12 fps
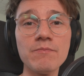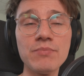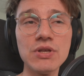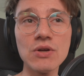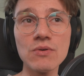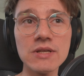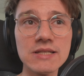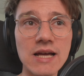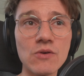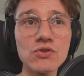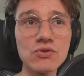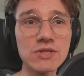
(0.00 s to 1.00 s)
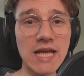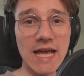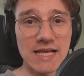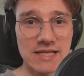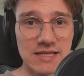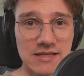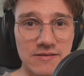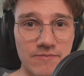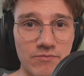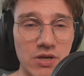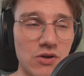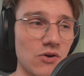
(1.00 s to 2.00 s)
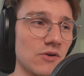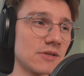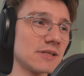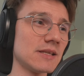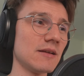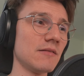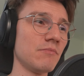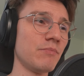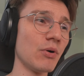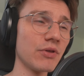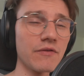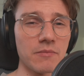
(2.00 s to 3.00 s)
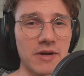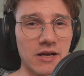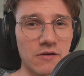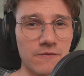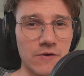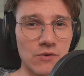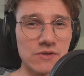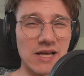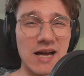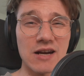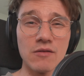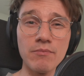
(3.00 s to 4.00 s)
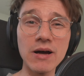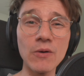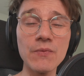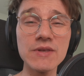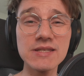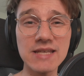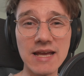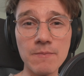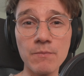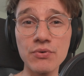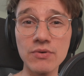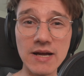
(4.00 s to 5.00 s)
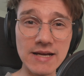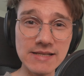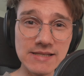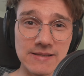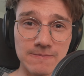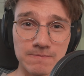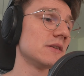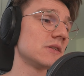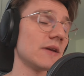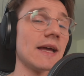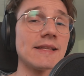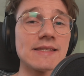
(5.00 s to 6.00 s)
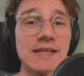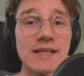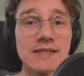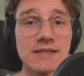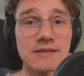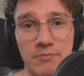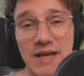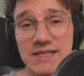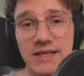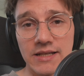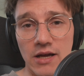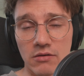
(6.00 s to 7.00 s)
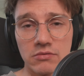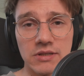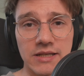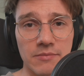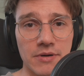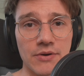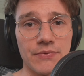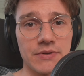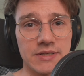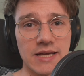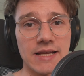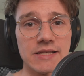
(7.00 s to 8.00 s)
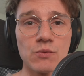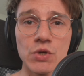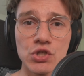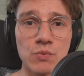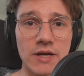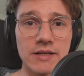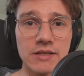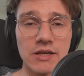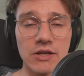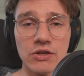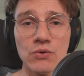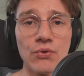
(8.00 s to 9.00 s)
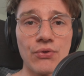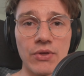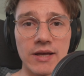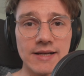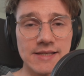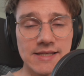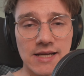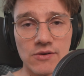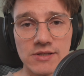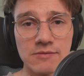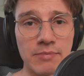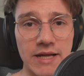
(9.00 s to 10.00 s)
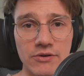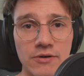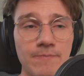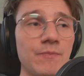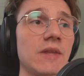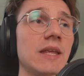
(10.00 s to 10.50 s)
purely down to taste, because both of the microphones are about the same price. So yeah, it's basically only about the taste. Which one you think sounds better?